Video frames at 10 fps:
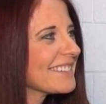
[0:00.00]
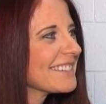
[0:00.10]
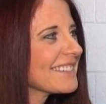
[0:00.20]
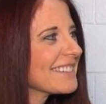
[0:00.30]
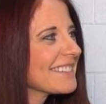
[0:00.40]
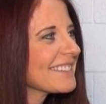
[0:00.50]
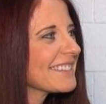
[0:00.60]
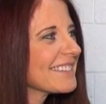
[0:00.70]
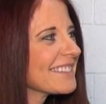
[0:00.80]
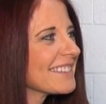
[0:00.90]

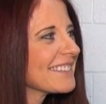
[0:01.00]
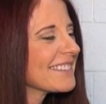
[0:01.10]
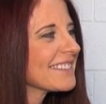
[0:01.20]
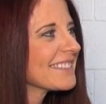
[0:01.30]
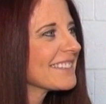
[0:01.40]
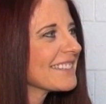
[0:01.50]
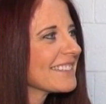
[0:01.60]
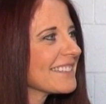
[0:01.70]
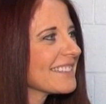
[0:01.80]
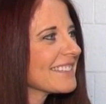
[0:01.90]

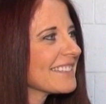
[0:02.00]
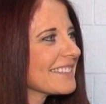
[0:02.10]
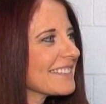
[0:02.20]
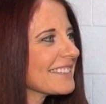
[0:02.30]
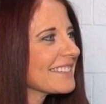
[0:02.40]
No words are spoken by the person on screen.